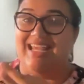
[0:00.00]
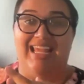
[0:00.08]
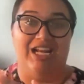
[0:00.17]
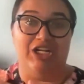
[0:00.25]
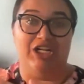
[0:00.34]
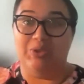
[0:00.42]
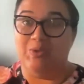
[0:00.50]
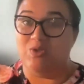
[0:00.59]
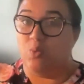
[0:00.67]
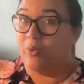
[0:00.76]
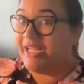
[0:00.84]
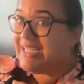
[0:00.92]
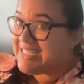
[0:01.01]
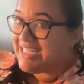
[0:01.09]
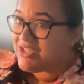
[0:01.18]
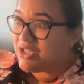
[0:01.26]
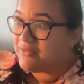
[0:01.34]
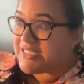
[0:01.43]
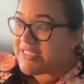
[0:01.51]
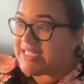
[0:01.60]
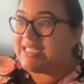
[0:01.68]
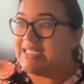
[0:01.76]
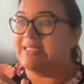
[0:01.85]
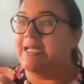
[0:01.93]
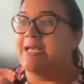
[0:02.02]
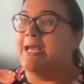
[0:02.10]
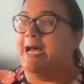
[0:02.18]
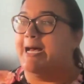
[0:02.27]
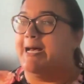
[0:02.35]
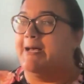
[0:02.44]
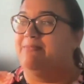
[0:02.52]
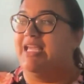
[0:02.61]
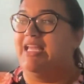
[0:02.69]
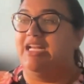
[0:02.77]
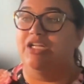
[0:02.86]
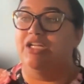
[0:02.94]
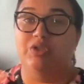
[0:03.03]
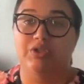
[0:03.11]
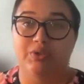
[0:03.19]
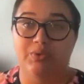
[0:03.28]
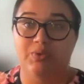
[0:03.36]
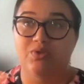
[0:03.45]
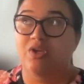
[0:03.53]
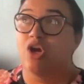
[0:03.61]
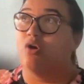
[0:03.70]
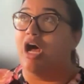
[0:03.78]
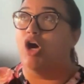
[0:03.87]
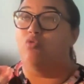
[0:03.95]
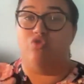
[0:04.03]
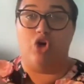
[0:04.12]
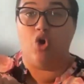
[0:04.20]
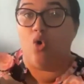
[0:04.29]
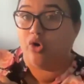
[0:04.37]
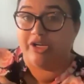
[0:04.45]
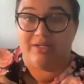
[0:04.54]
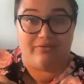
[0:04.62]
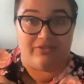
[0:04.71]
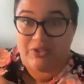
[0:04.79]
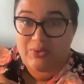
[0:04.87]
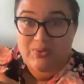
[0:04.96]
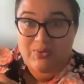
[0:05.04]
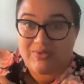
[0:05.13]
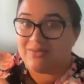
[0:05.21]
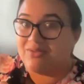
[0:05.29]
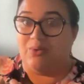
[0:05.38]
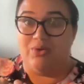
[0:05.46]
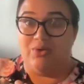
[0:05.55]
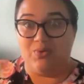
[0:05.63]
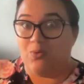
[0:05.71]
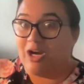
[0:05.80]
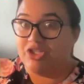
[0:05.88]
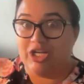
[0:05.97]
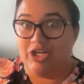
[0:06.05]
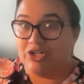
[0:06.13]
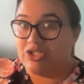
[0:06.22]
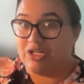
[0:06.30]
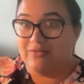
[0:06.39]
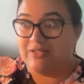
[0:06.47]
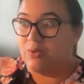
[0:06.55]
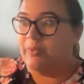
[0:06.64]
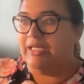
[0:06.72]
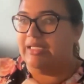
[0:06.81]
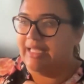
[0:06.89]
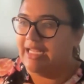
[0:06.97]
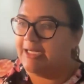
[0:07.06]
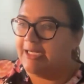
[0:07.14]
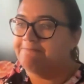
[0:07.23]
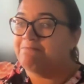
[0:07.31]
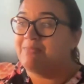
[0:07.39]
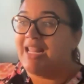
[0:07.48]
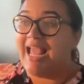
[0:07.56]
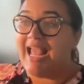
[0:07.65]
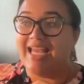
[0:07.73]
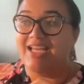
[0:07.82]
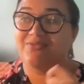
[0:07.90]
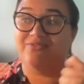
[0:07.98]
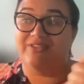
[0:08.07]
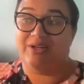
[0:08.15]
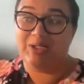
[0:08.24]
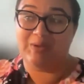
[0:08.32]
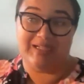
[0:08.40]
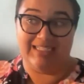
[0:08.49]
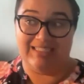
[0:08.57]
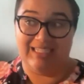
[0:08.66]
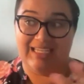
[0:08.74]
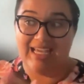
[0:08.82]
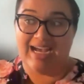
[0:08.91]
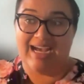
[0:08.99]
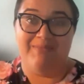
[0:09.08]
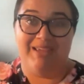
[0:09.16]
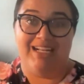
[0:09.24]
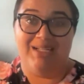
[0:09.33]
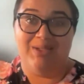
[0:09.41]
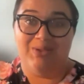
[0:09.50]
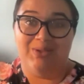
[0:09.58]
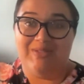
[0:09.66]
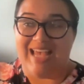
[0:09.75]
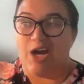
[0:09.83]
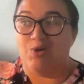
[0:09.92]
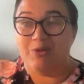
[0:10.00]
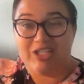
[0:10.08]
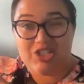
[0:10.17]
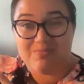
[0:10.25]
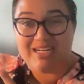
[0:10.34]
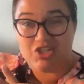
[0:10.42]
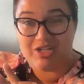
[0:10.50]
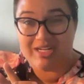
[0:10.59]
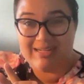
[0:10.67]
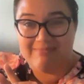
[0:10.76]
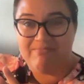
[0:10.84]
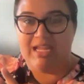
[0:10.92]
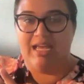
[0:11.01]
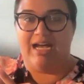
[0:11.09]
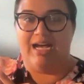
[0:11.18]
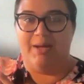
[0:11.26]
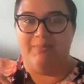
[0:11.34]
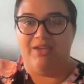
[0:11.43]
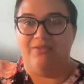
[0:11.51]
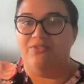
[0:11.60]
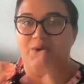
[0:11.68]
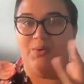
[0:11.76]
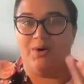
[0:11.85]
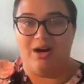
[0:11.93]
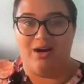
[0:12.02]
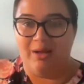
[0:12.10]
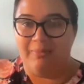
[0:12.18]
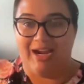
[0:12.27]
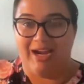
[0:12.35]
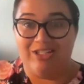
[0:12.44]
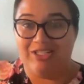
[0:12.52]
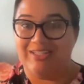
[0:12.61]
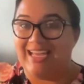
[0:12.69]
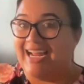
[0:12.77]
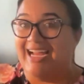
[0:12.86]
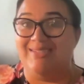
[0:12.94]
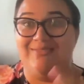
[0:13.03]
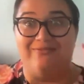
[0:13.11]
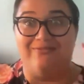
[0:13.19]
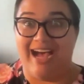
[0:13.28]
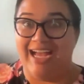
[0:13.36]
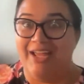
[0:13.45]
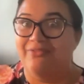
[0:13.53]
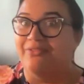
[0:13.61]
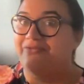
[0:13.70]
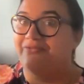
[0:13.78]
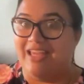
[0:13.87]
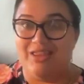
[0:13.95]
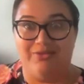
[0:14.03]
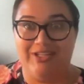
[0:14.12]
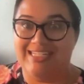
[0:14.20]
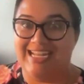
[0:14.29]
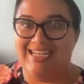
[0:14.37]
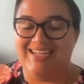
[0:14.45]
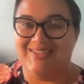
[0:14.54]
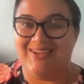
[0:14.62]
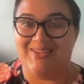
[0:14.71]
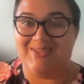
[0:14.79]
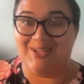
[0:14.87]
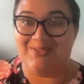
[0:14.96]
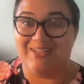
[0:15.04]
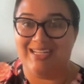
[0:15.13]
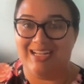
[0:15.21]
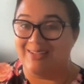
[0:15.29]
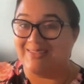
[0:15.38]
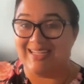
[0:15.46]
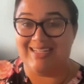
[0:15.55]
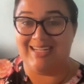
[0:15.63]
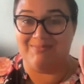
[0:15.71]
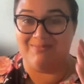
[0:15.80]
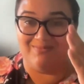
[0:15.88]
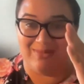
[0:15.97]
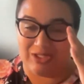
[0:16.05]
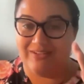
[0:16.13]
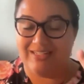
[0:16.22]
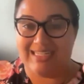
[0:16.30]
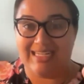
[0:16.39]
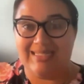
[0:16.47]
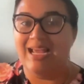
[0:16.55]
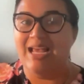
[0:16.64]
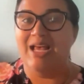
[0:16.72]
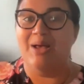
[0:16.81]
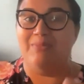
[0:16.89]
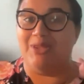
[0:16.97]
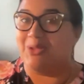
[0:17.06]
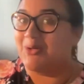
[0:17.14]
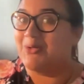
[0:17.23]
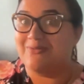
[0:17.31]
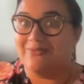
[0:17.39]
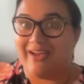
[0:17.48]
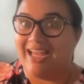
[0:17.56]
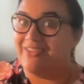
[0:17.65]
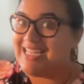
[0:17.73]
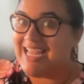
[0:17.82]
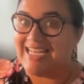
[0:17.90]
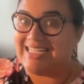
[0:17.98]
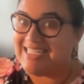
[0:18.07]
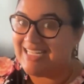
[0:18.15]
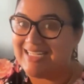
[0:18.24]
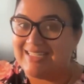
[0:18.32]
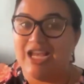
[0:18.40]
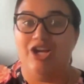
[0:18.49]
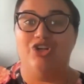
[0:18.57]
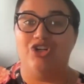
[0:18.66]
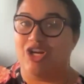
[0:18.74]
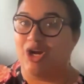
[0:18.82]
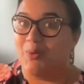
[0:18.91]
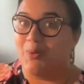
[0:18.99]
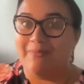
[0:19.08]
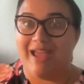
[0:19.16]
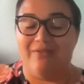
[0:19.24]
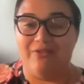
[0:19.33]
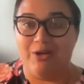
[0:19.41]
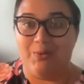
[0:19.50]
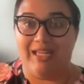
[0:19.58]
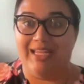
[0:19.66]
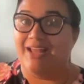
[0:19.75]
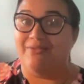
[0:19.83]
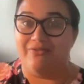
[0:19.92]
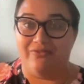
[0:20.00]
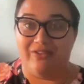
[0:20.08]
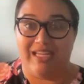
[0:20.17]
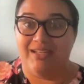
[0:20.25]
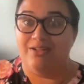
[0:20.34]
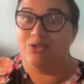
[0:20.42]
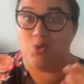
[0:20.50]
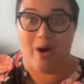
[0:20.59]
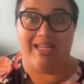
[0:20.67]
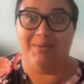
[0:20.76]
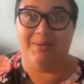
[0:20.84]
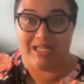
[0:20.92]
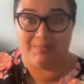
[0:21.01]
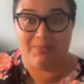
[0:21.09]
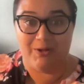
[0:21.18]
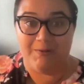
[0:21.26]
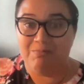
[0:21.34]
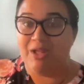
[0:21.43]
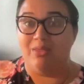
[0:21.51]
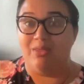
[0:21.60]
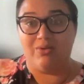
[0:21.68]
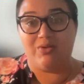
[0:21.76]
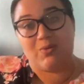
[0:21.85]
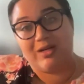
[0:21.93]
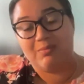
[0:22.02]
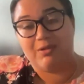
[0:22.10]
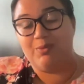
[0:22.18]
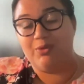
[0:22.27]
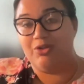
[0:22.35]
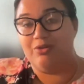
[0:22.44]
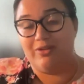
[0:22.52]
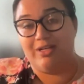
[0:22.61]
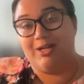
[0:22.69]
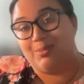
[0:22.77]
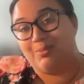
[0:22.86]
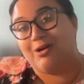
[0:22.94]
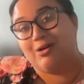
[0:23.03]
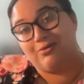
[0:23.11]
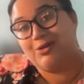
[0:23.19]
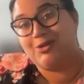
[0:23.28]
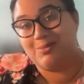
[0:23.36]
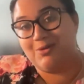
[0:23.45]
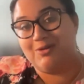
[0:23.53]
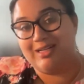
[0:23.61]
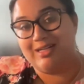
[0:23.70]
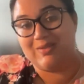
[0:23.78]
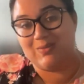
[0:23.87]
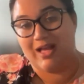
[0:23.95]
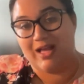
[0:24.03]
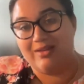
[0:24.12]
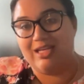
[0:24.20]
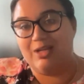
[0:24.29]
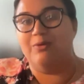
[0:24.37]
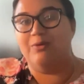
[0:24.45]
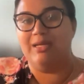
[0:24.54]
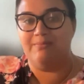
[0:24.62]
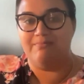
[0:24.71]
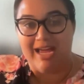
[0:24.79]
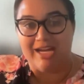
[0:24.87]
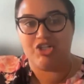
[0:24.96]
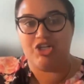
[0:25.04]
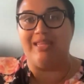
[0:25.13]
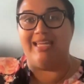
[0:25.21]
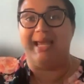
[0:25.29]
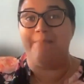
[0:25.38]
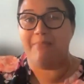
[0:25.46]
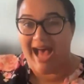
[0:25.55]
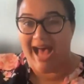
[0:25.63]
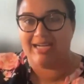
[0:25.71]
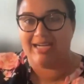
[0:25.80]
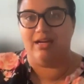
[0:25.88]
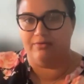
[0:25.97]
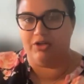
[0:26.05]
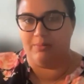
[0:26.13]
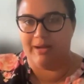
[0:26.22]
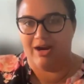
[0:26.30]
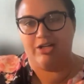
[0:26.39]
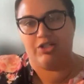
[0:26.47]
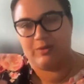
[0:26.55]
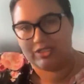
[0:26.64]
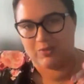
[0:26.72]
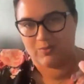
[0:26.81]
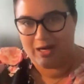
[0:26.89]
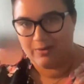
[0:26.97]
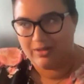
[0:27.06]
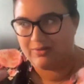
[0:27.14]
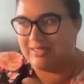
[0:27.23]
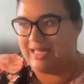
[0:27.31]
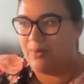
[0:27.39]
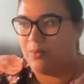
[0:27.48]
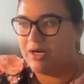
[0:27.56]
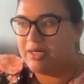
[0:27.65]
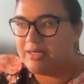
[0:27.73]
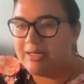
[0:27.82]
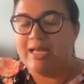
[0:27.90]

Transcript: It includes weekday services. It includes recorded views. So who's watching your service a week later? And very critically, it includes outreach ministry. If you are a parish that has 5 faithful attendees on Sunday services, but those 5 attendees show up every week and feed 20 people, those 20 people you're feeding are part of your community as well, and they really measure the impact of your parish, which is why we're using that word.